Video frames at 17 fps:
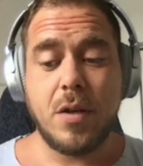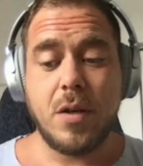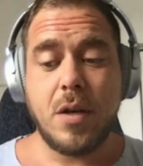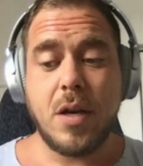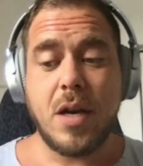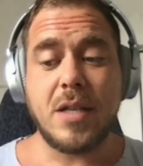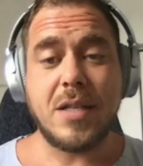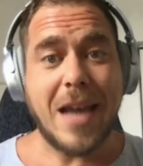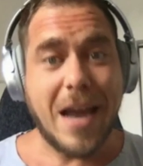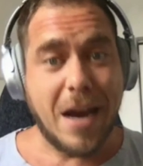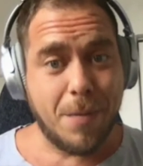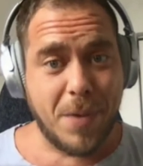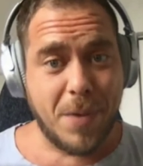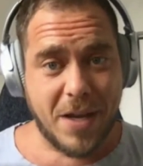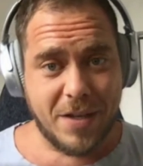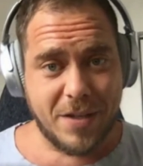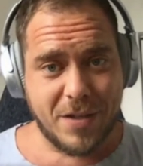a
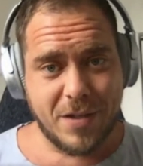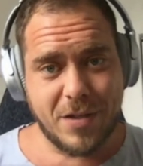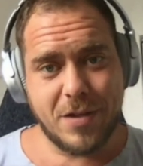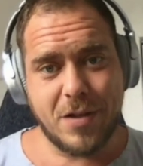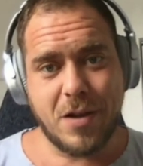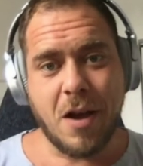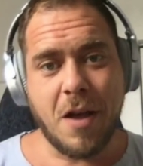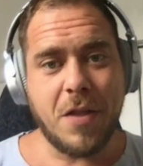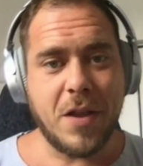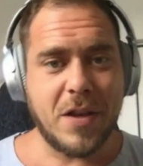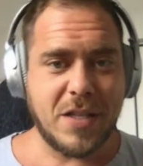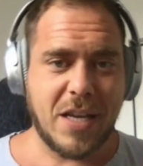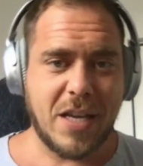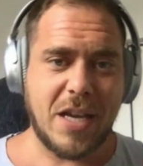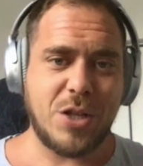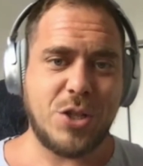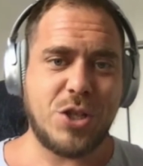database,
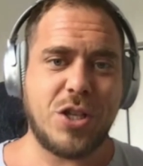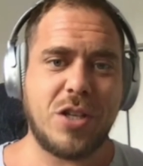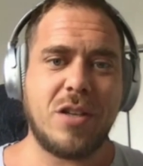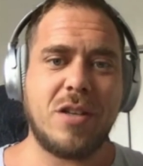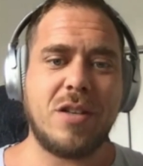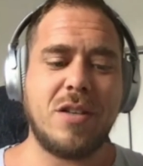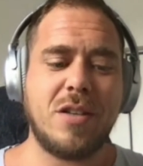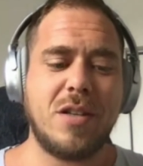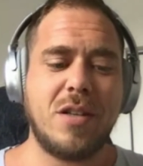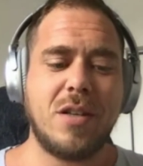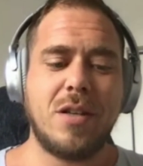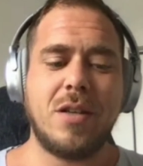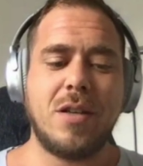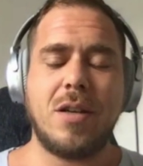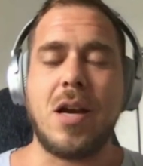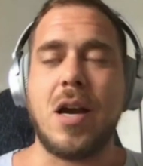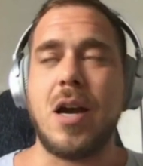authentication,
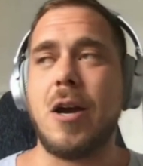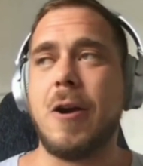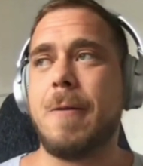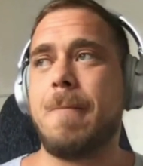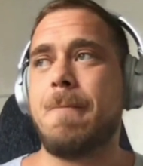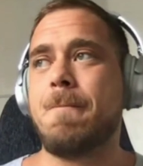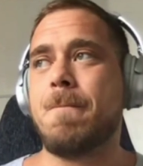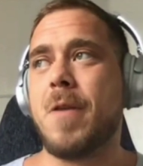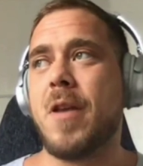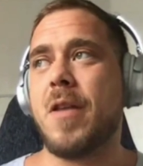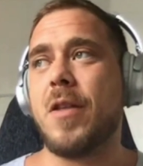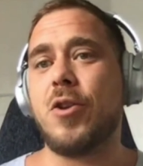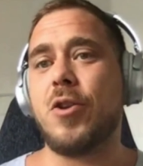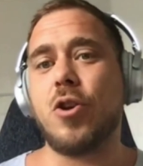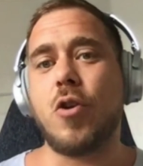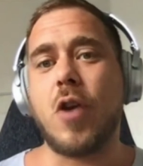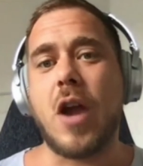and then
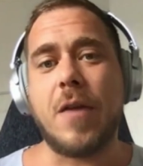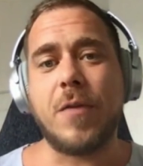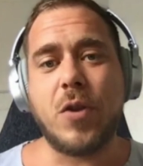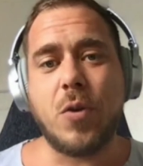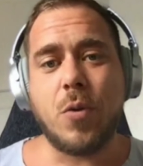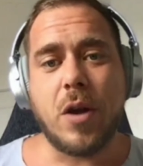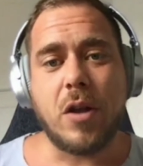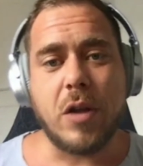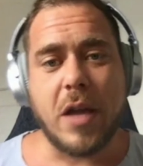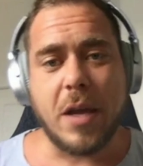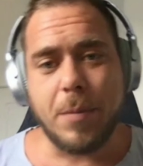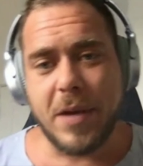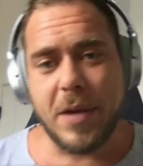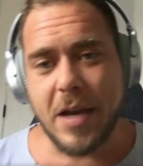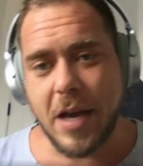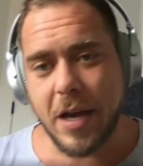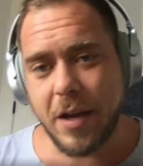your GraphQL
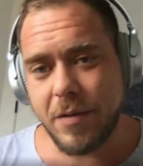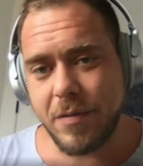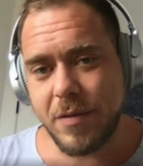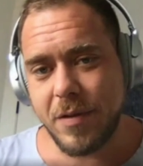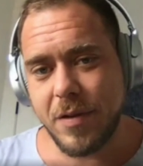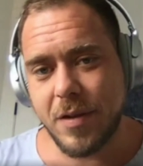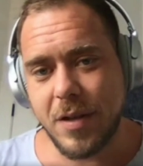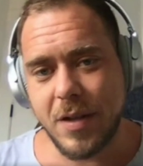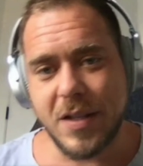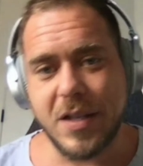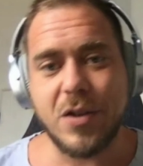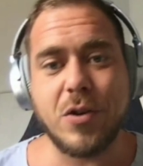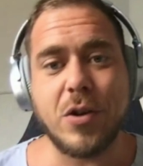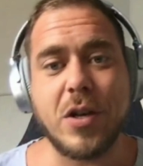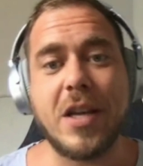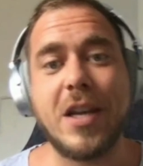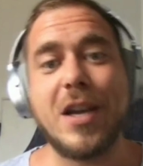API, and then
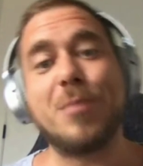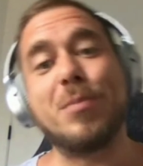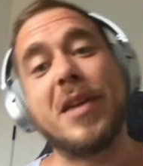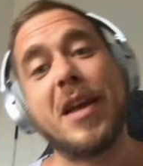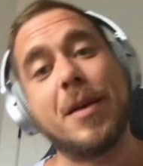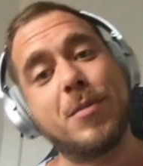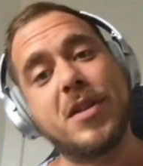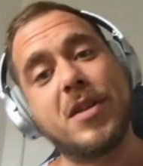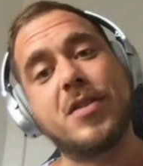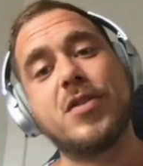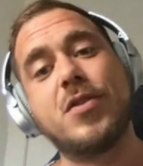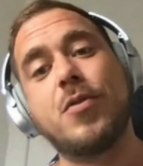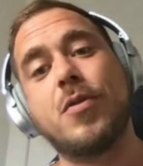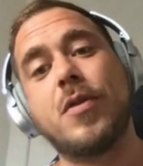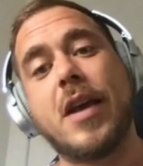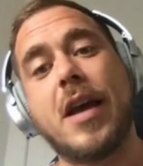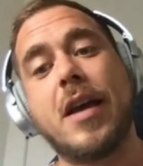hooking up lambdas
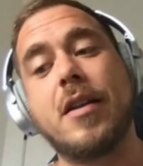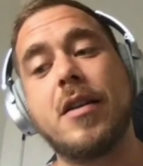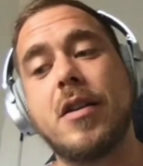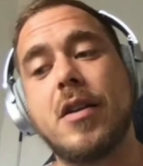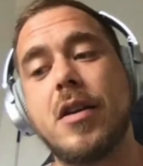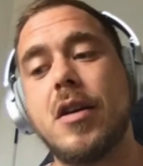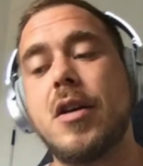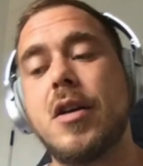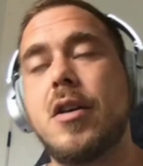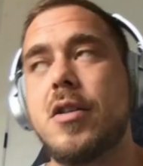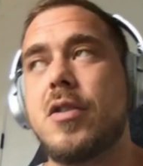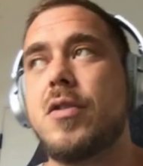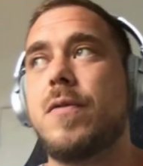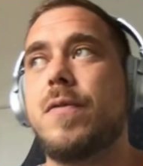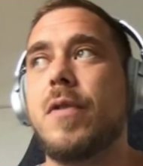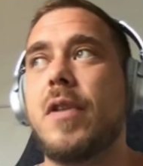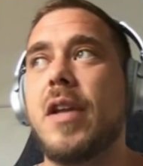to that. So
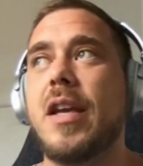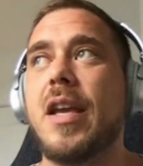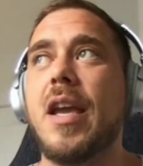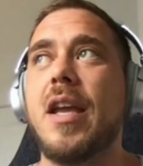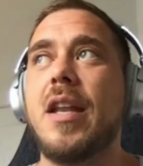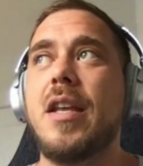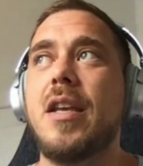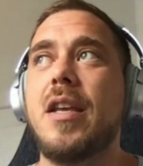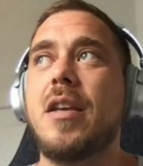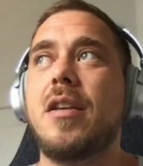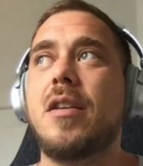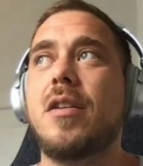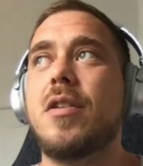for like any